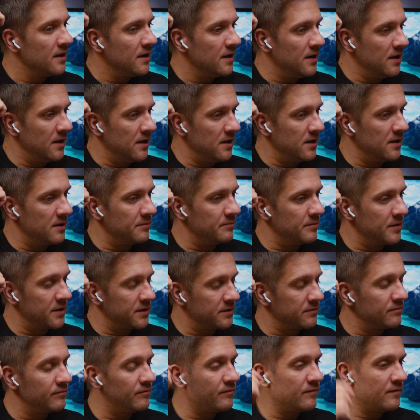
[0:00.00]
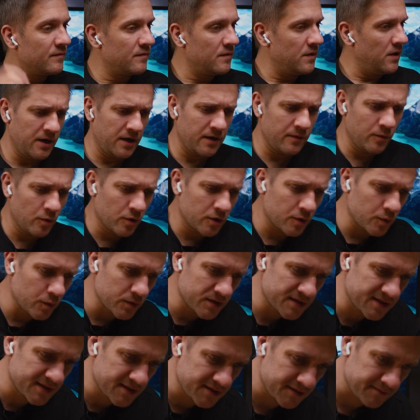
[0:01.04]
But I work
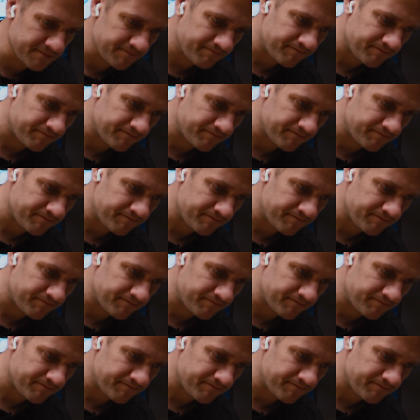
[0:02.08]
with a